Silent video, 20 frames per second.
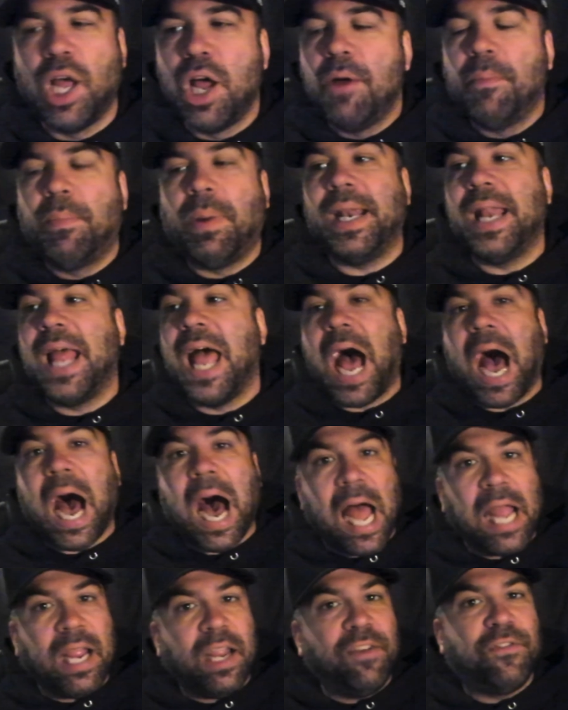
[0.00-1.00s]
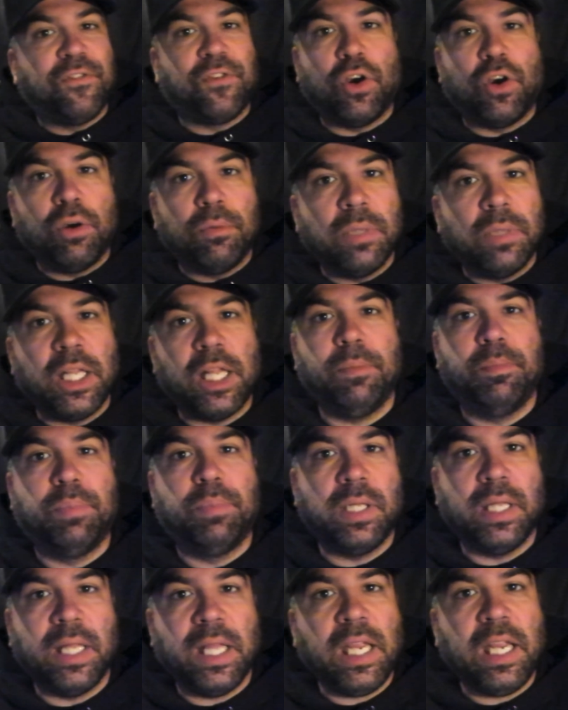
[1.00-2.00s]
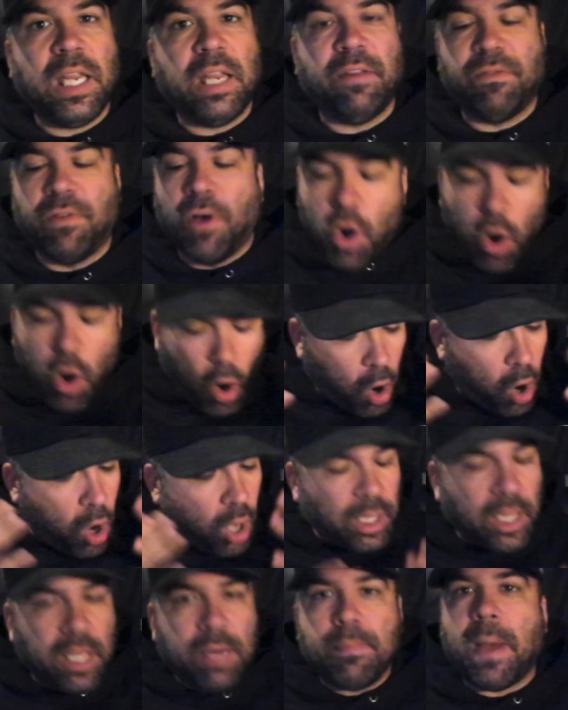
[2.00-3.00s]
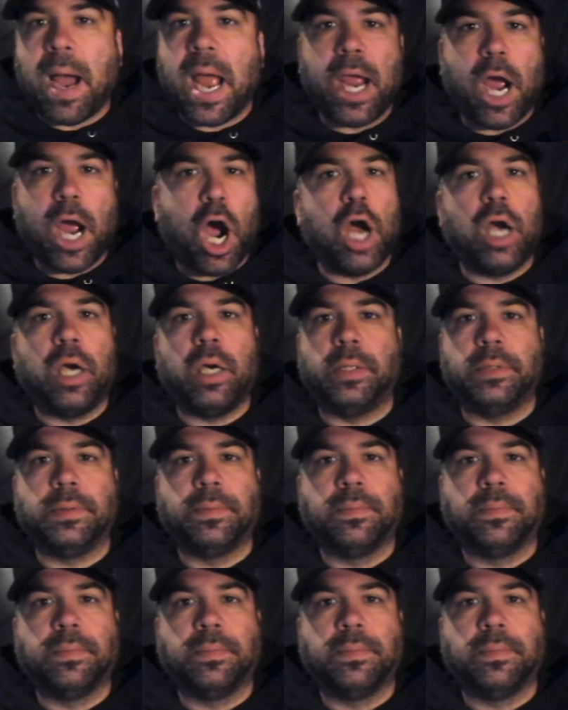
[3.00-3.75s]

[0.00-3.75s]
but I firmly believe, all in my heart,